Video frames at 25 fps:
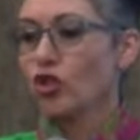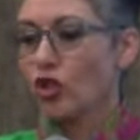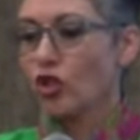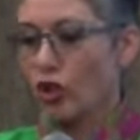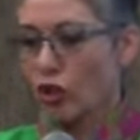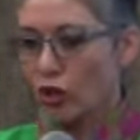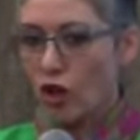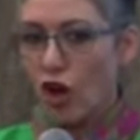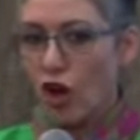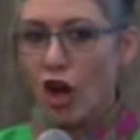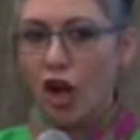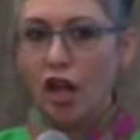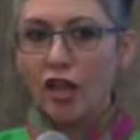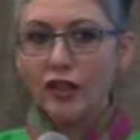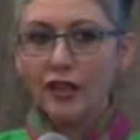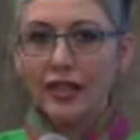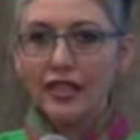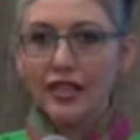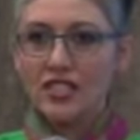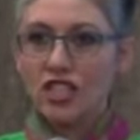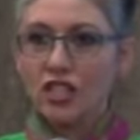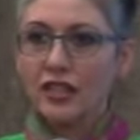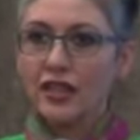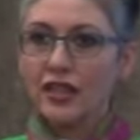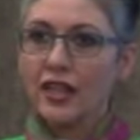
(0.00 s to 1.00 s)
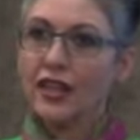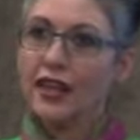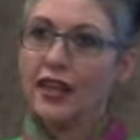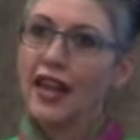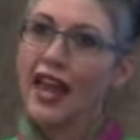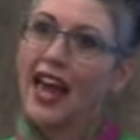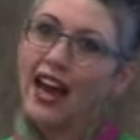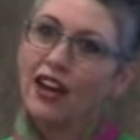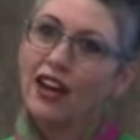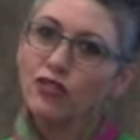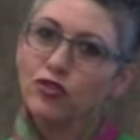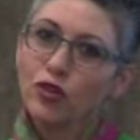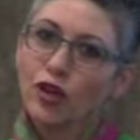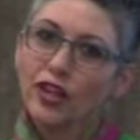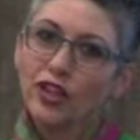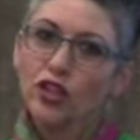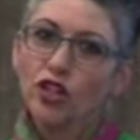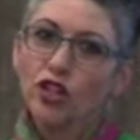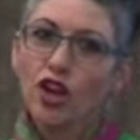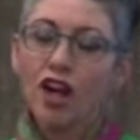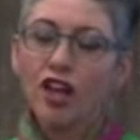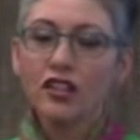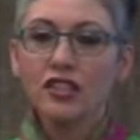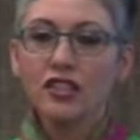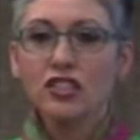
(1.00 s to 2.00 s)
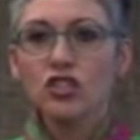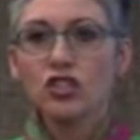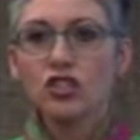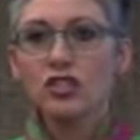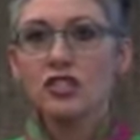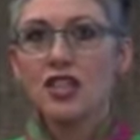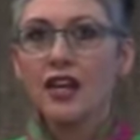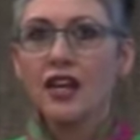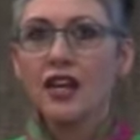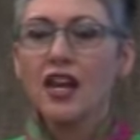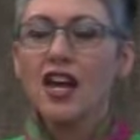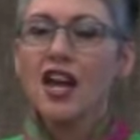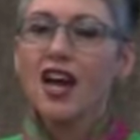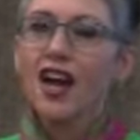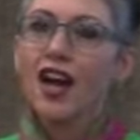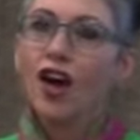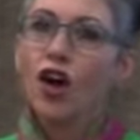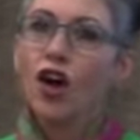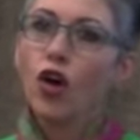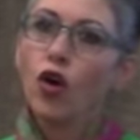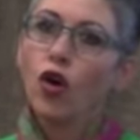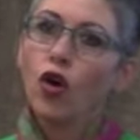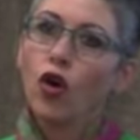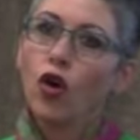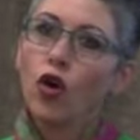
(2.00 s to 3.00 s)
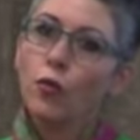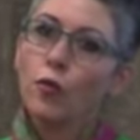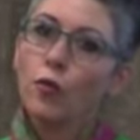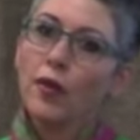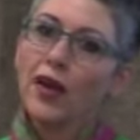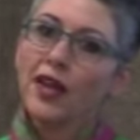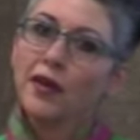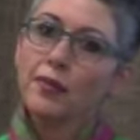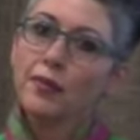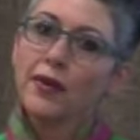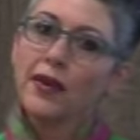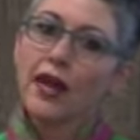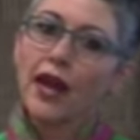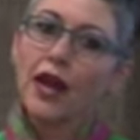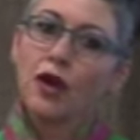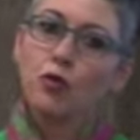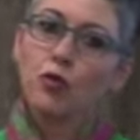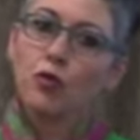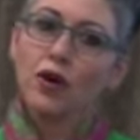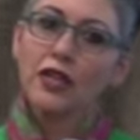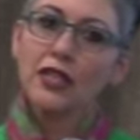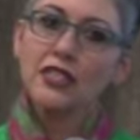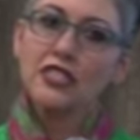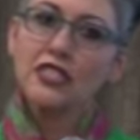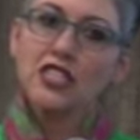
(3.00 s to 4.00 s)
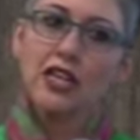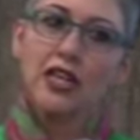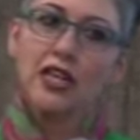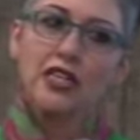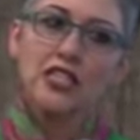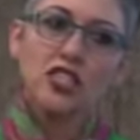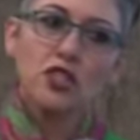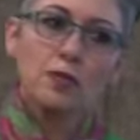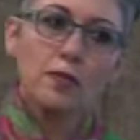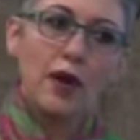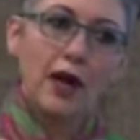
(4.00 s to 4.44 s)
you go to college, and then halfway to college, you decide, oh, maybe I want to change